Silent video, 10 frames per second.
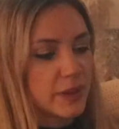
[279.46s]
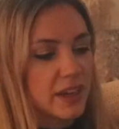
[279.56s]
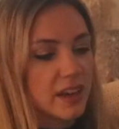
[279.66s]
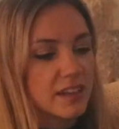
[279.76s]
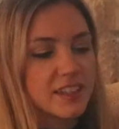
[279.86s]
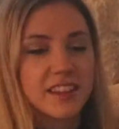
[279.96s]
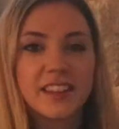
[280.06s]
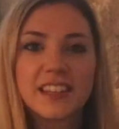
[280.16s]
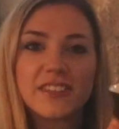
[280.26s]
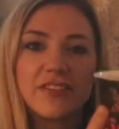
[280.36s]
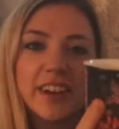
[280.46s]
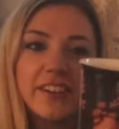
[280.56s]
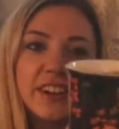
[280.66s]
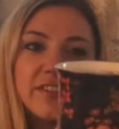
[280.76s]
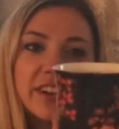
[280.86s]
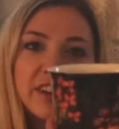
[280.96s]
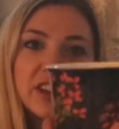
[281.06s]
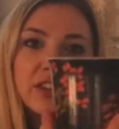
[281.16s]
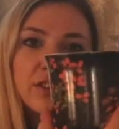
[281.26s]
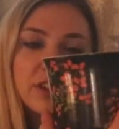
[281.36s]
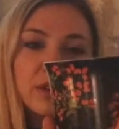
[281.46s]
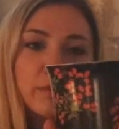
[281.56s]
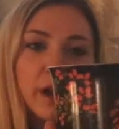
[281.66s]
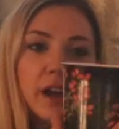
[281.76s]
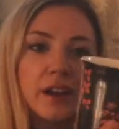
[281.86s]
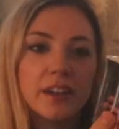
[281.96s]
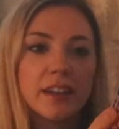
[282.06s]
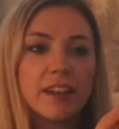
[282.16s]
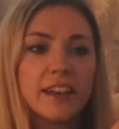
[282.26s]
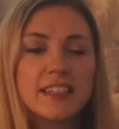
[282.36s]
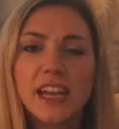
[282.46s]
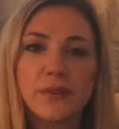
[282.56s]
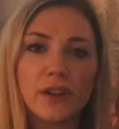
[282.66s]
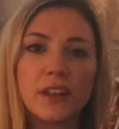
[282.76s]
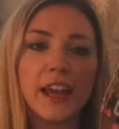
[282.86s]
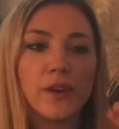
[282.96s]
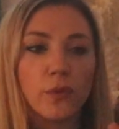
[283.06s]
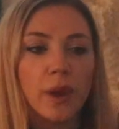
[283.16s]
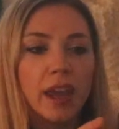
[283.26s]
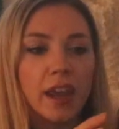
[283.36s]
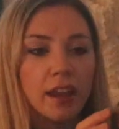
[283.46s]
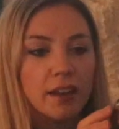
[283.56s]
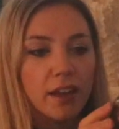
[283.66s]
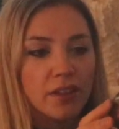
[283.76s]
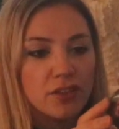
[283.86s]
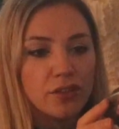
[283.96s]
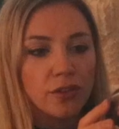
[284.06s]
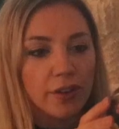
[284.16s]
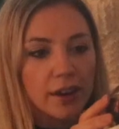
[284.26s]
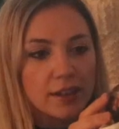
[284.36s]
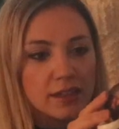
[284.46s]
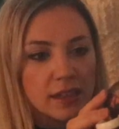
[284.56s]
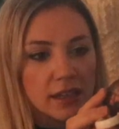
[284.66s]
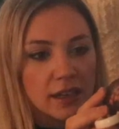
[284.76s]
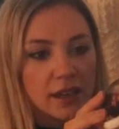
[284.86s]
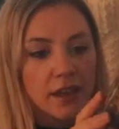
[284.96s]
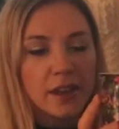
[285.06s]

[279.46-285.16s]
we got this very, very cute little mug. It's like real lightweight, nothing too crazy,